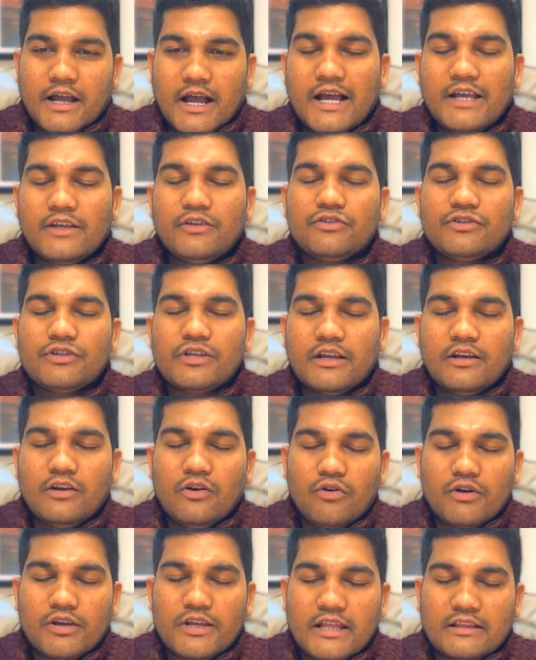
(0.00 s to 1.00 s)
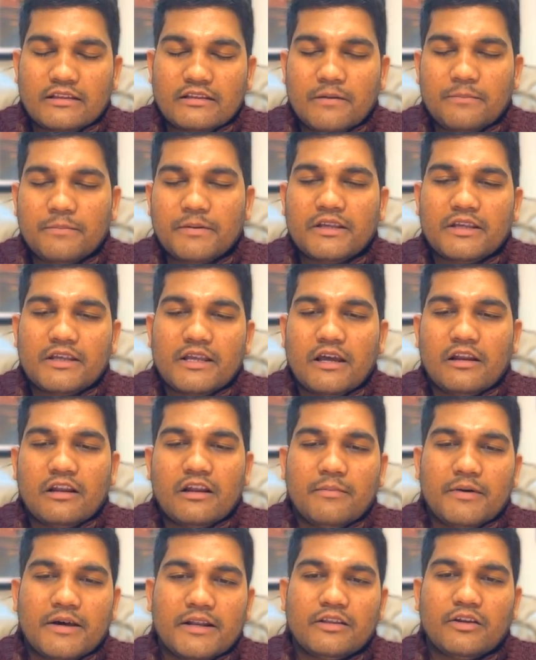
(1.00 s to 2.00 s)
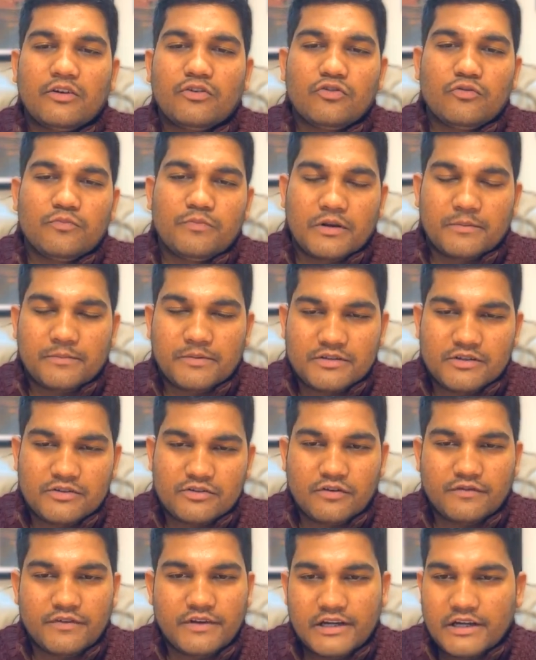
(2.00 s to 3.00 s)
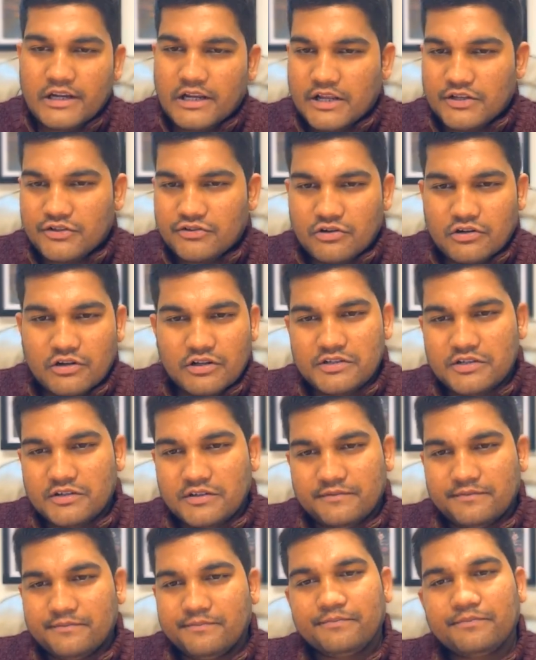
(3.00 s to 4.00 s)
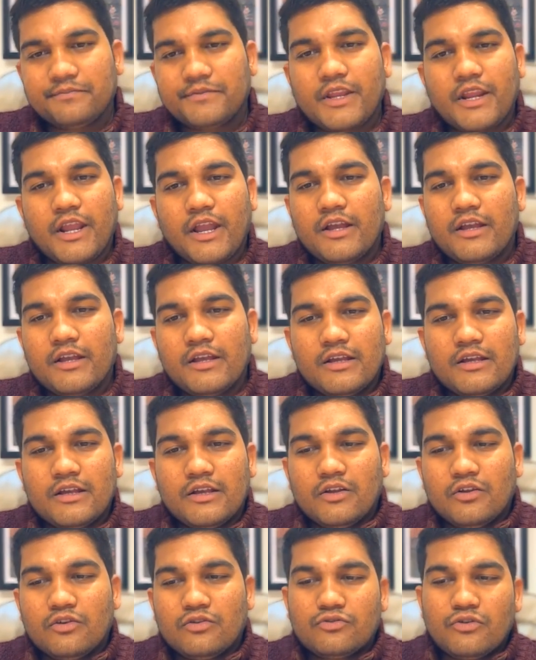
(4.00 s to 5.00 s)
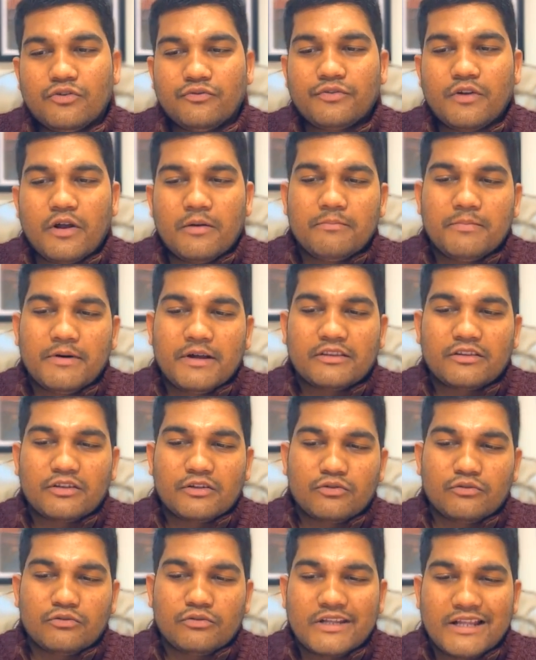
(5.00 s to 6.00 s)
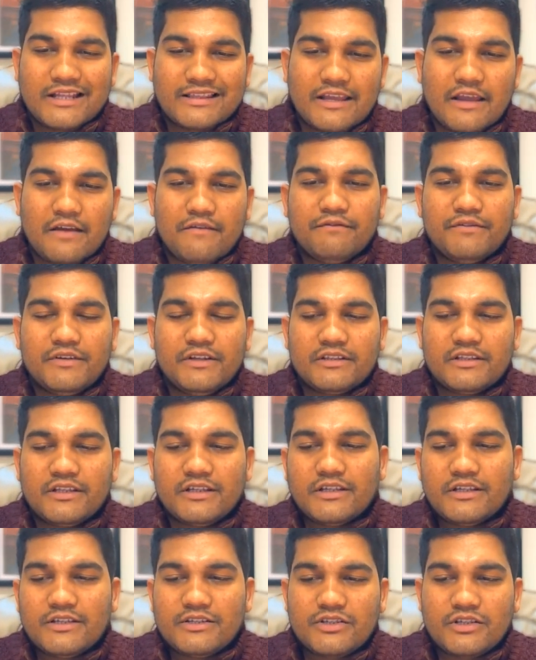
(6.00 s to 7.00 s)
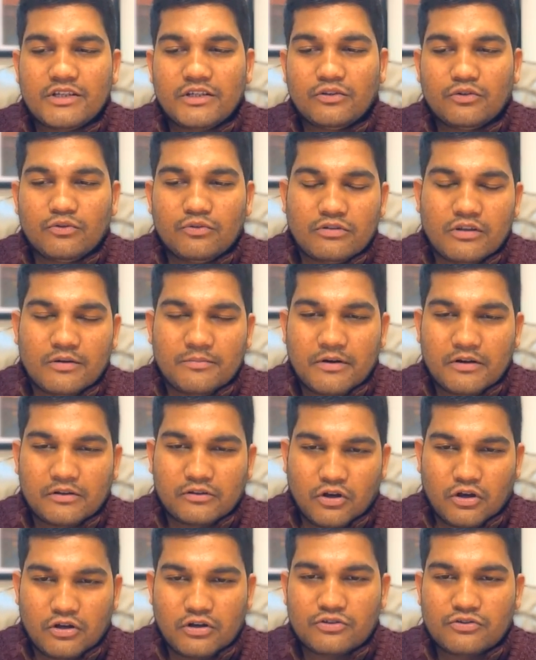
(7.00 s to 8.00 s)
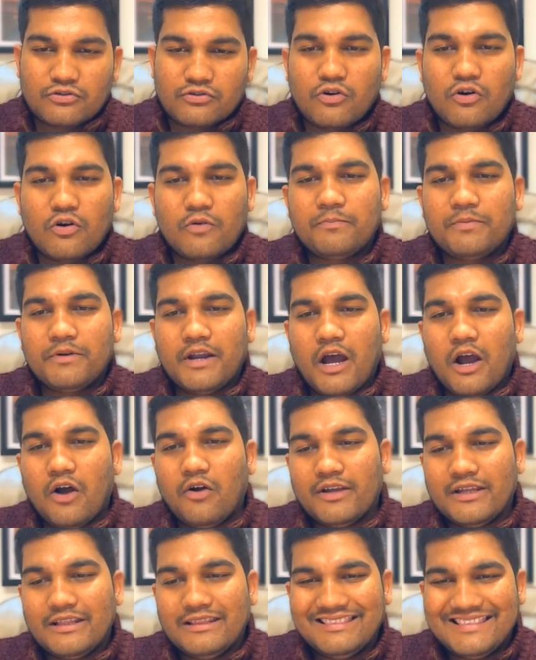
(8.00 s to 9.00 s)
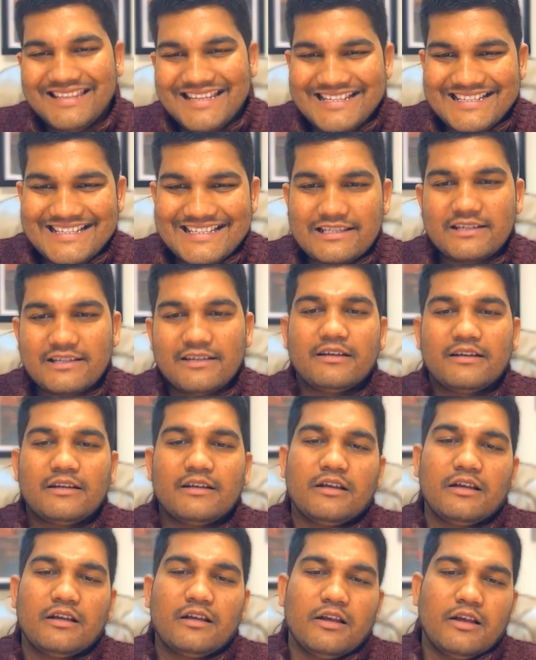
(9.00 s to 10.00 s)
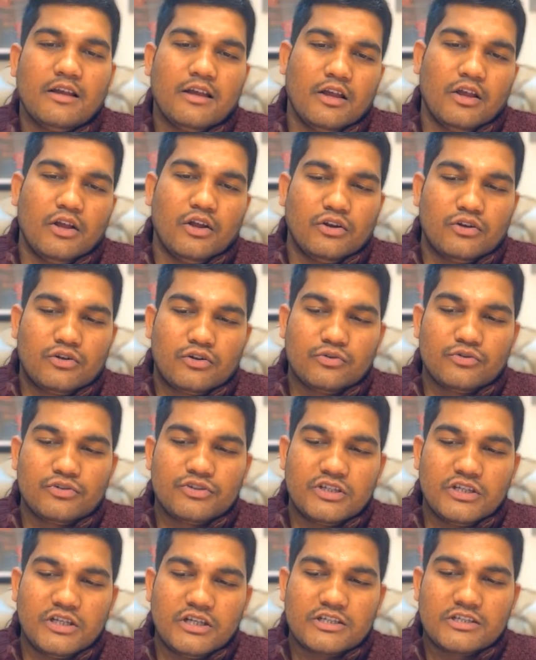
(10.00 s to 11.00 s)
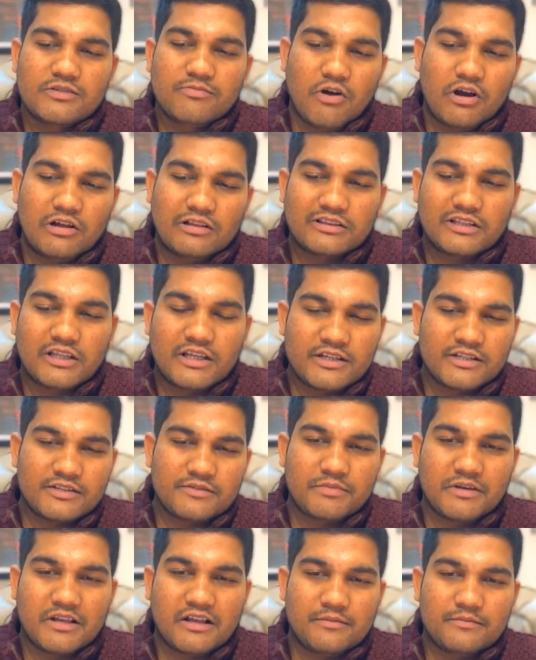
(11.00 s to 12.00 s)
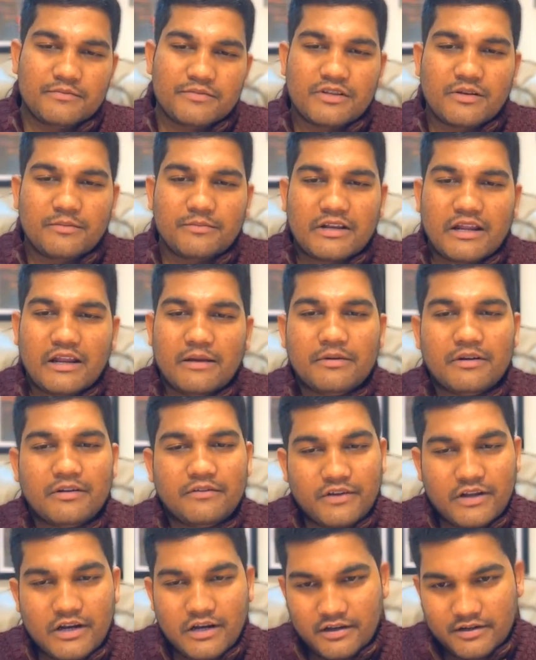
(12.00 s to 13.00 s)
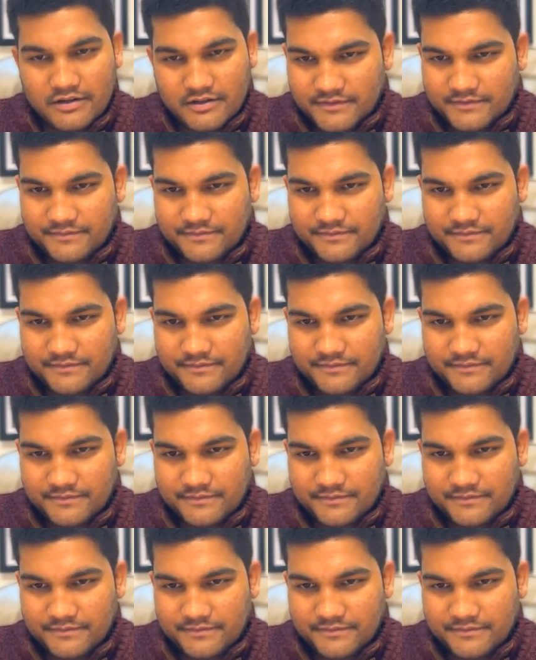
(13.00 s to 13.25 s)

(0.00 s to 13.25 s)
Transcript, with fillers: Ayush and Loka Yatra Prigyanam are the two purposes of natal astrology. So from birth to death, everything is seen through the birth horoscope. Now in this, to see small things becomes sometimes difficult.